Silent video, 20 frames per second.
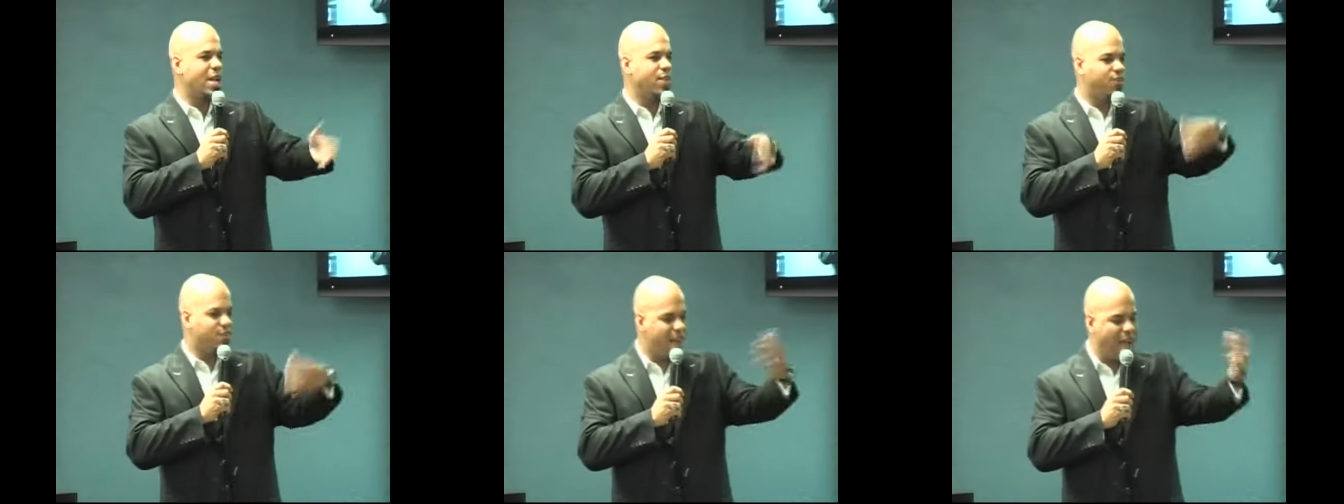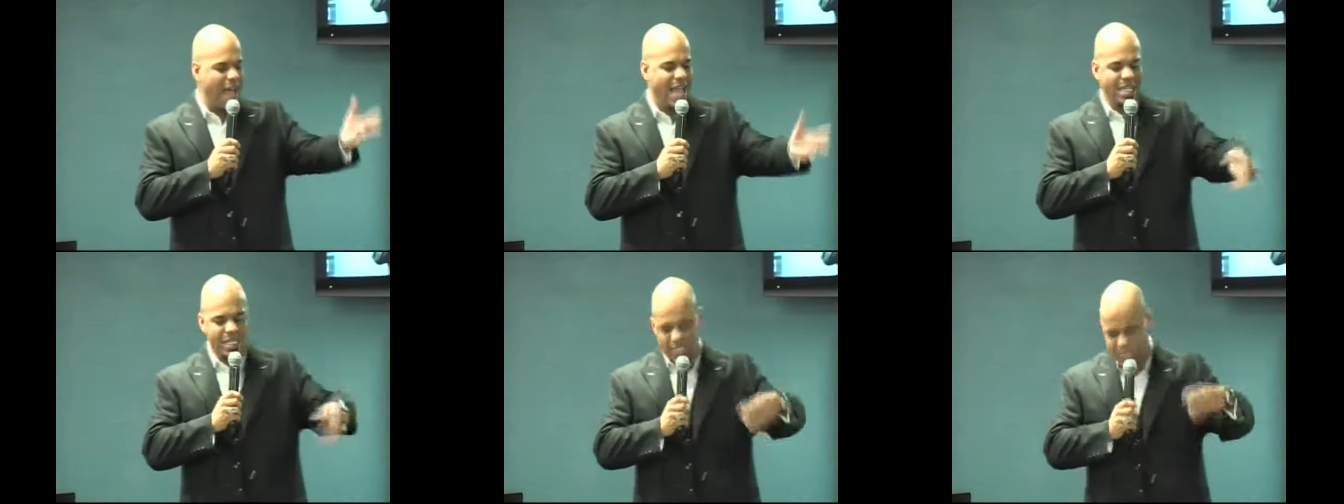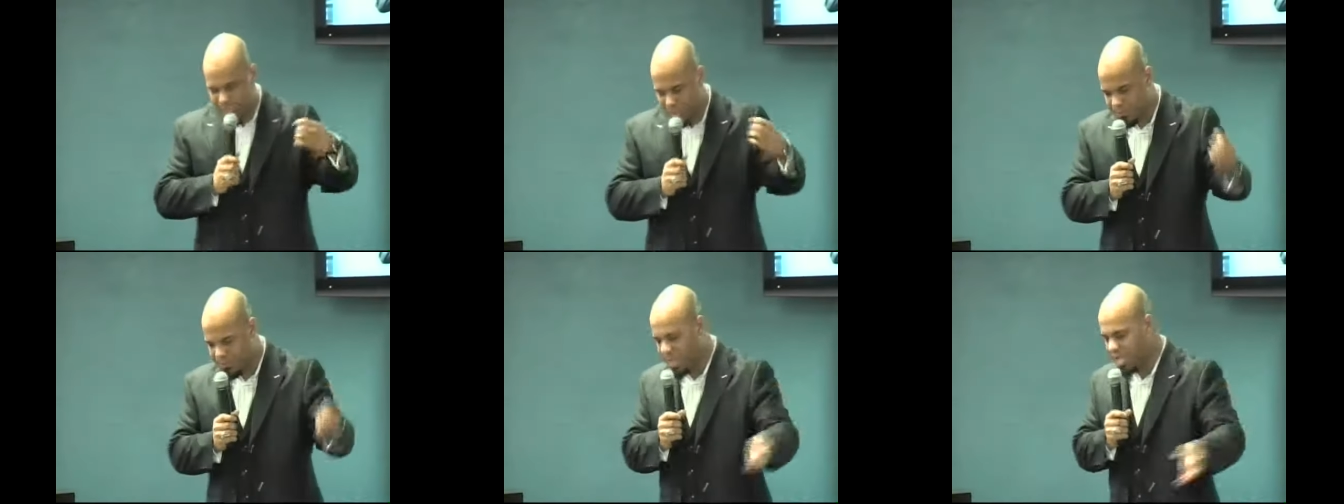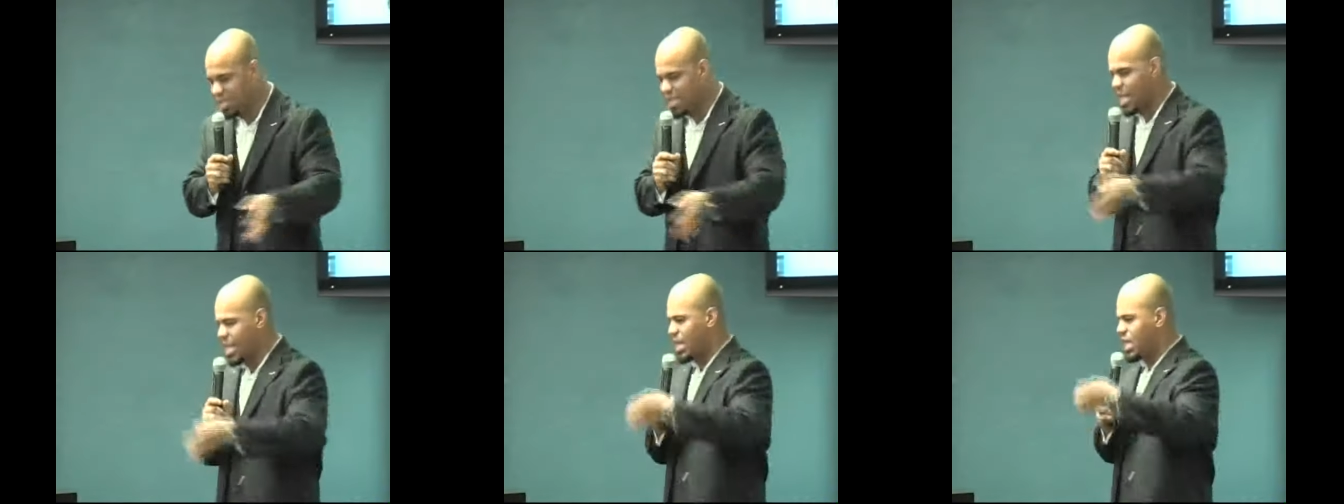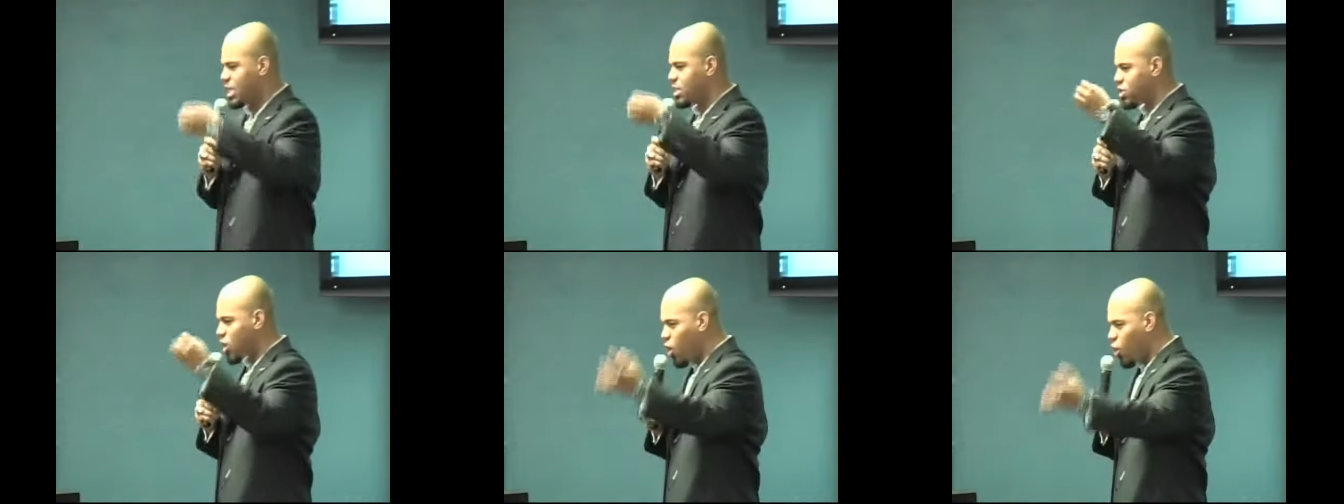to find something that
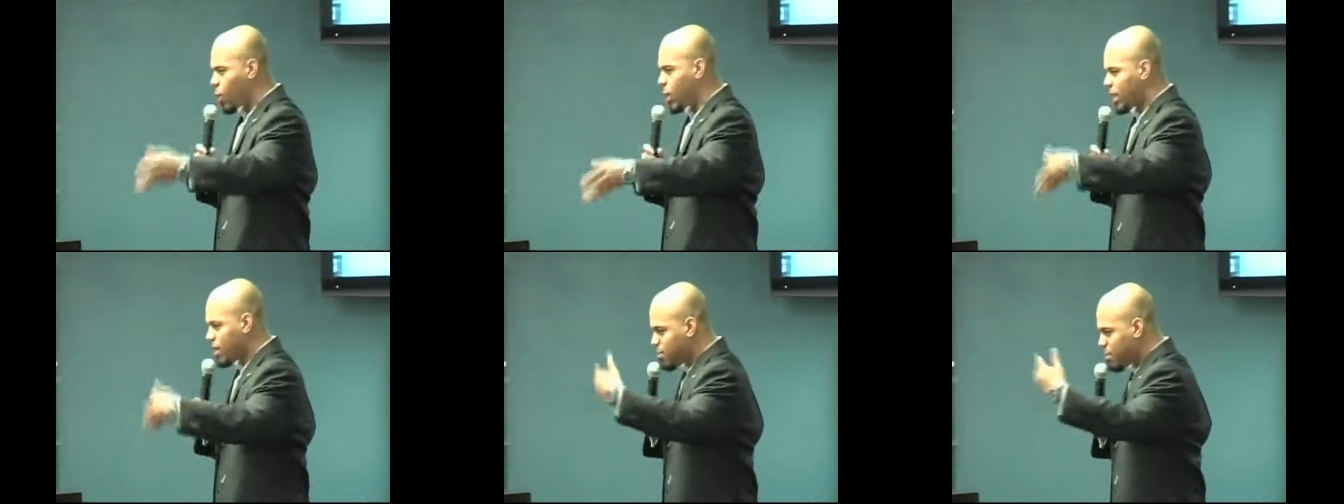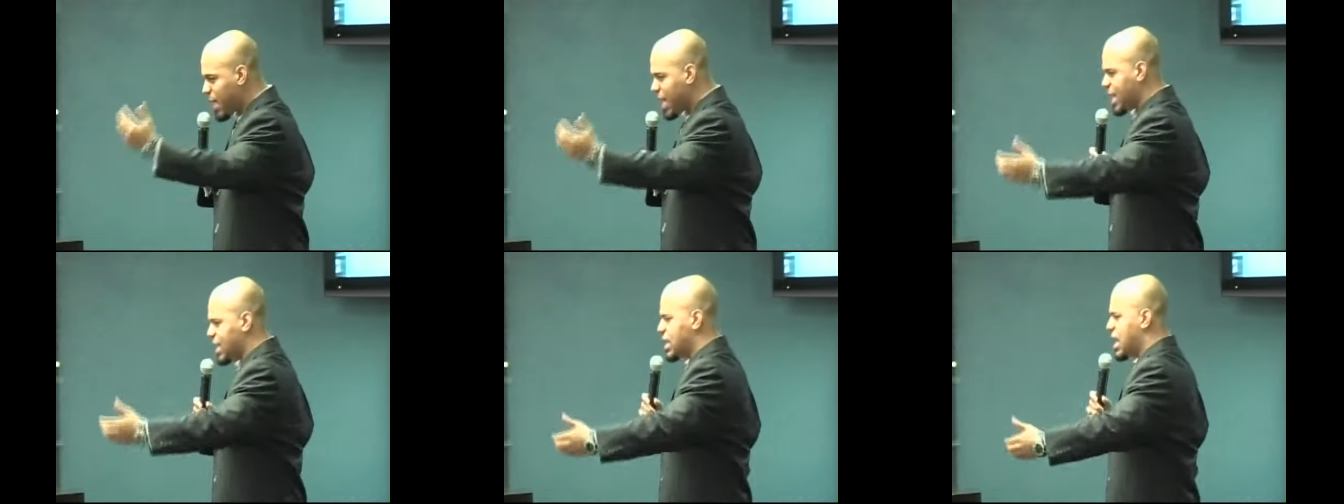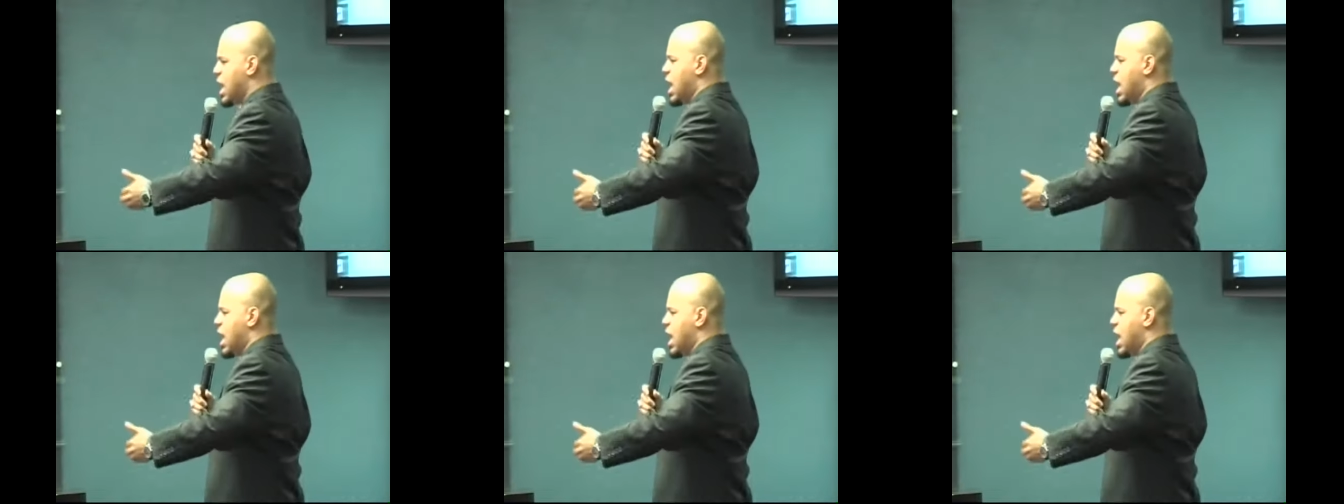He's already made